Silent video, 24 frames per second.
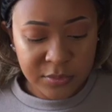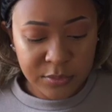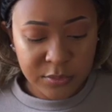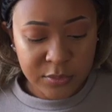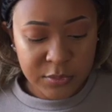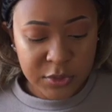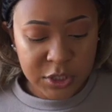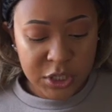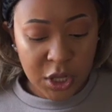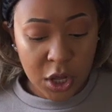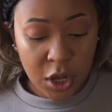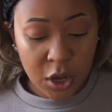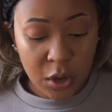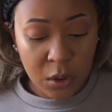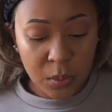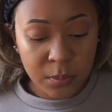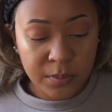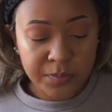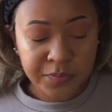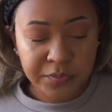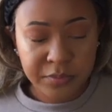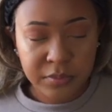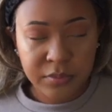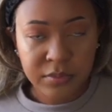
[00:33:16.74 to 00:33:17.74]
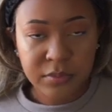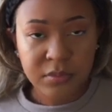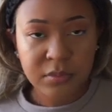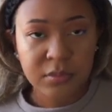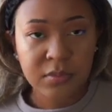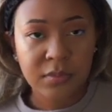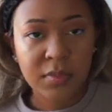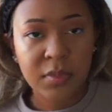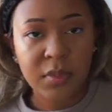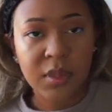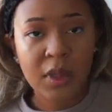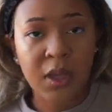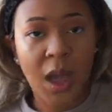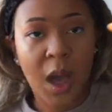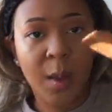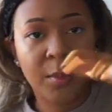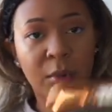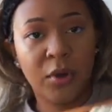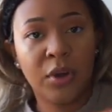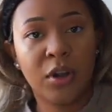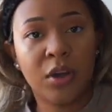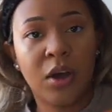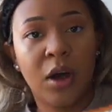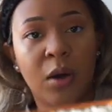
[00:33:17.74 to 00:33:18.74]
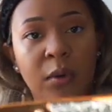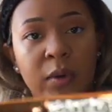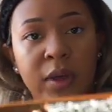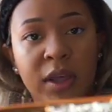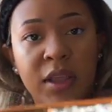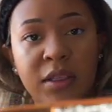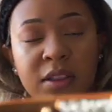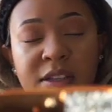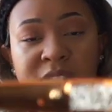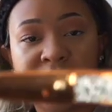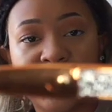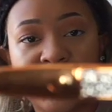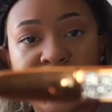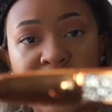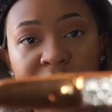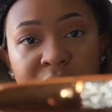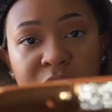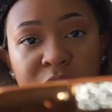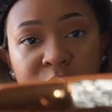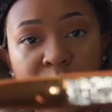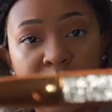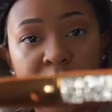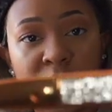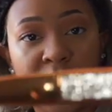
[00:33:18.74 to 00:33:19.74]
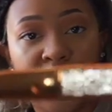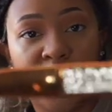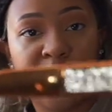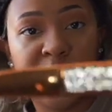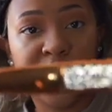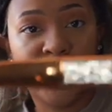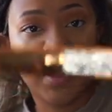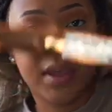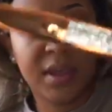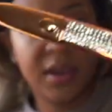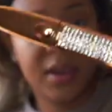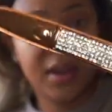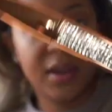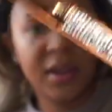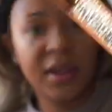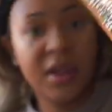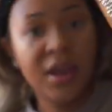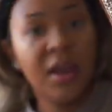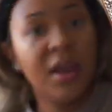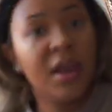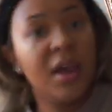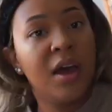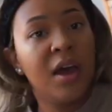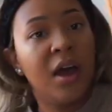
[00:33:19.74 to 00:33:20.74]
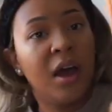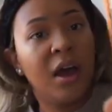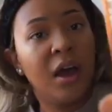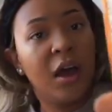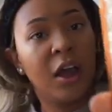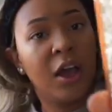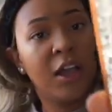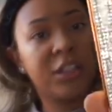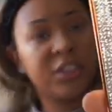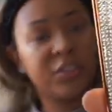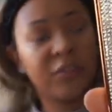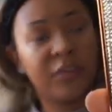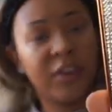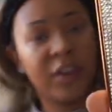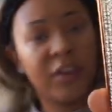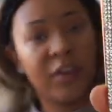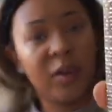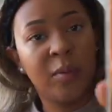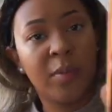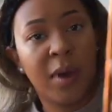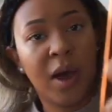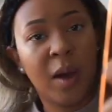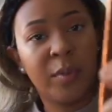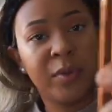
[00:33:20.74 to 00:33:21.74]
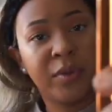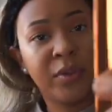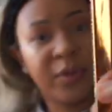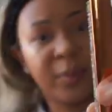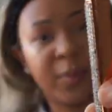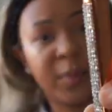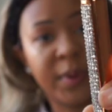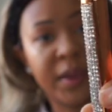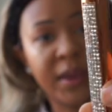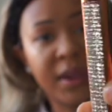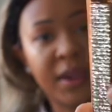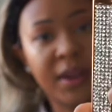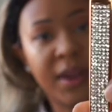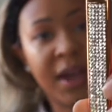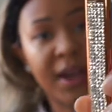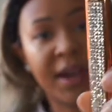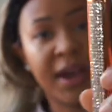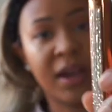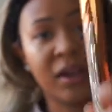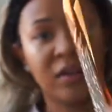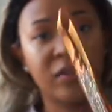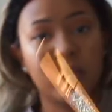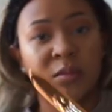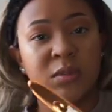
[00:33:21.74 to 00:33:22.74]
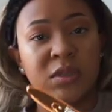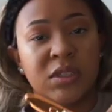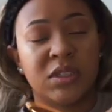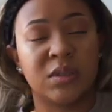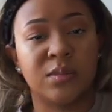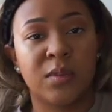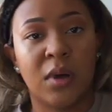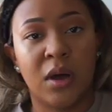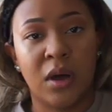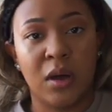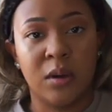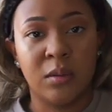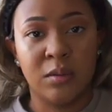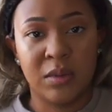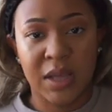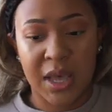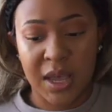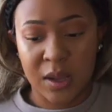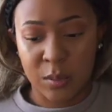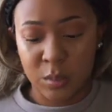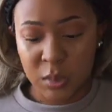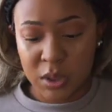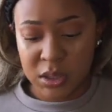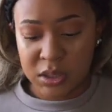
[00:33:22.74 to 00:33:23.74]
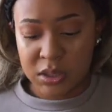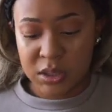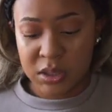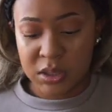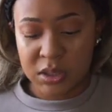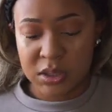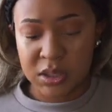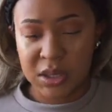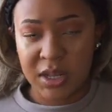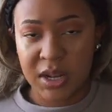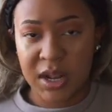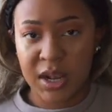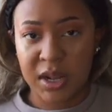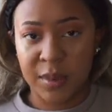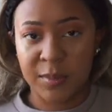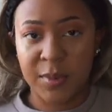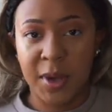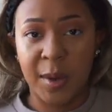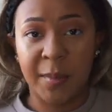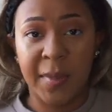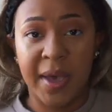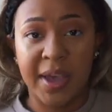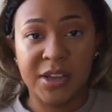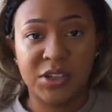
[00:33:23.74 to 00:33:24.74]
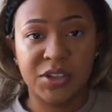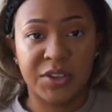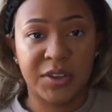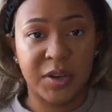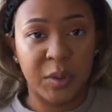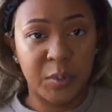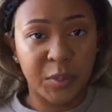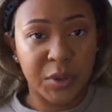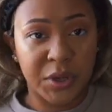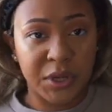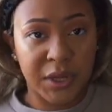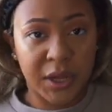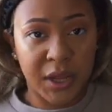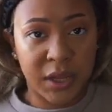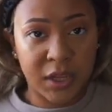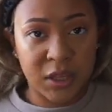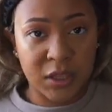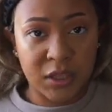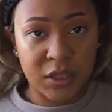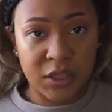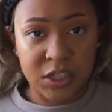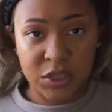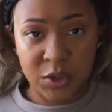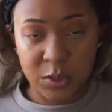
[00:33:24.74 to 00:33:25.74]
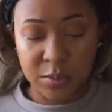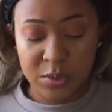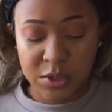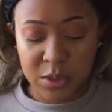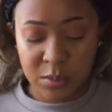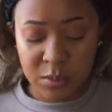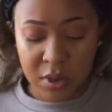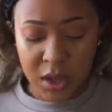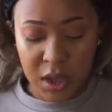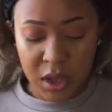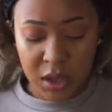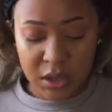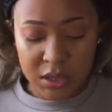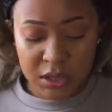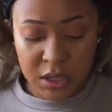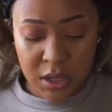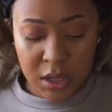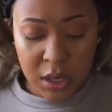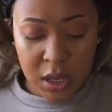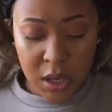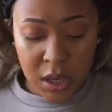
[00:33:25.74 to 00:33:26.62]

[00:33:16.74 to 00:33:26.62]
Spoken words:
So I'm going to go in. This is like a duo pen. It's a very popular pen. I got it from a small black business that I'm actually going to put in the description box.